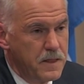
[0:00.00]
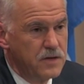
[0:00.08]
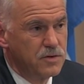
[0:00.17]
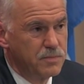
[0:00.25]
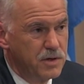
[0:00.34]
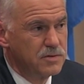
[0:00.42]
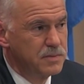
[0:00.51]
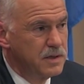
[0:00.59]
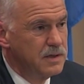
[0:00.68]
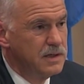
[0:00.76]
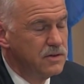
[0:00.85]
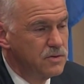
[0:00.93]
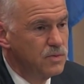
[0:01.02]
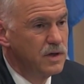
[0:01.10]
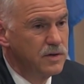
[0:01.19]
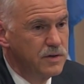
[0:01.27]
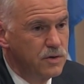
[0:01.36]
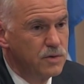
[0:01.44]
These are possibilities
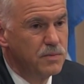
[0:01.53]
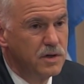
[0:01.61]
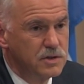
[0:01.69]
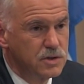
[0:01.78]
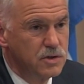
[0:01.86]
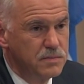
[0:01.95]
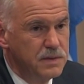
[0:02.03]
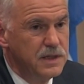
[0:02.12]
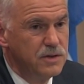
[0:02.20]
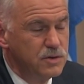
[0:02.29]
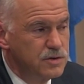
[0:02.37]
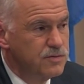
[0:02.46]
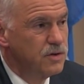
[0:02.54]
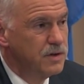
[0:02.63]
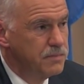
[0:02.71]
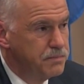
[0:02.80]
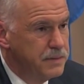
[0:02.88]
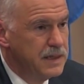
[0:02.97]
where the Eurobonds could be used for
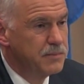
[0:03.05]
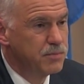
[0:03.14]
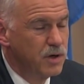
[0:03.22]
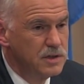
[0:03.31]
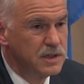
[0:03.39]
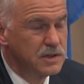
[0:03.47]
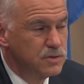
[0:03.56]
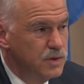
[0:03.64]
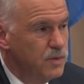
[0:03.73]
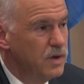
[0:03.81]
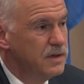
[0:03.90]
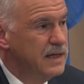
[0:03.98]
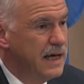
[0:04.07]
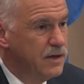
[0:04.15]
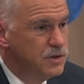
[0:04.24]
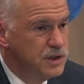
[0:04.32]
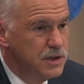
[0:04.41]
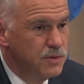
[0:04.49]
big projects. We want an
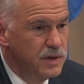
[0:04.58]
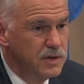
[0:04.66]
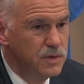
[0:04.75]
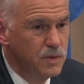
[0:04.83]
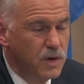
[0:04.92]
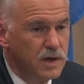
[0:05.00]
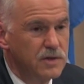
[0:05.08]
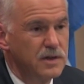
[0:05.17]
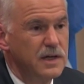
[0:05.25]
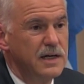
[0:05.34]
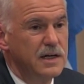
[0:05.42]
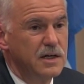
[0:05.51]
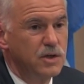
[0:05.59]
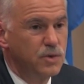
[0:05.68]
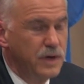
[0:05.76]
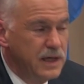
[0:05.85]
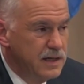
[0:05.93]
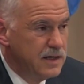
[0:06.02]
energy grid. We want
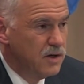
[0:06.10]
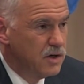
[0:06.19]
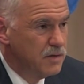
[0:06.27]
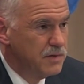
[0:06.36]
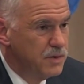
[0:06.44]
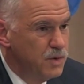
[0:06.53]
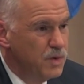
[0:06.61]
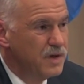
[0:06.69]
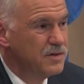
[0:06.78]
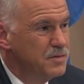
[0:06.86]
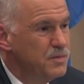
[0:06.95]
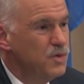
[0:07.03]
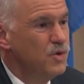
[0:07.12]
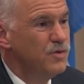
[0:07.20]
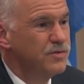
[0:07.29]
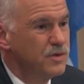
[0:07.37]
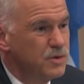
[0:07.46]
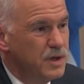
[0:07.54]
green economy. We want to
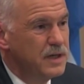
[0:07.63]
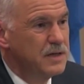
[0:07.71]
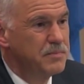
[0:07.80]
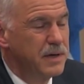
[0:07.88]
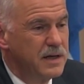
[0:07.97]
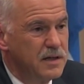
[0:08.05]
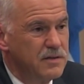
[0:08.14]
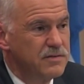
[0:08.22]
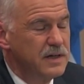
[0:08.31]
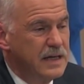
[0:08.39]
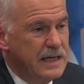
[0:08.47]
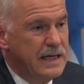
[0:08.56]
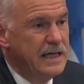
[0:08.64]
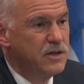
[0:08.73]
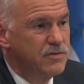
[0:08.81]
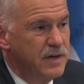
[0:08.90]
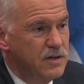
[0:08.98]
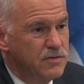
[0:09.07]
move to a competitive,
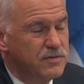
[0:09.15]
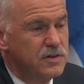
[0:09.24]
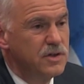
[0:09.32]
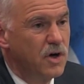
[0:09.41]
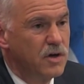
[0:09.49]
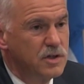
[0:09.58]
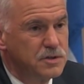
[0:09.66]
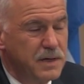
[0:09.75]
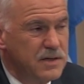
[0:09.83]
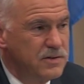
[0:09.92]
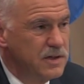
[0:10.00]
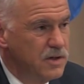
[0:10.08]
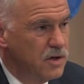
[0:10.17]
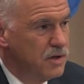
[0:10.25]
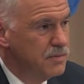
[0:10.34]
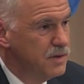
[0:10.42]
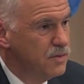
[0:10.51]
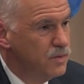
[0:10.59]
innovative, knowledge-based
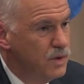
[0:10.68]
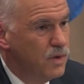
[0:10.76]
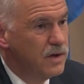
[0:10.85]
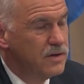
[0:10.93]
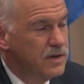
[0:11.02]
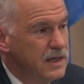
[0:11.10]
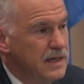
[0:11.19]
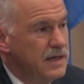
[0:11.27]
economy. We want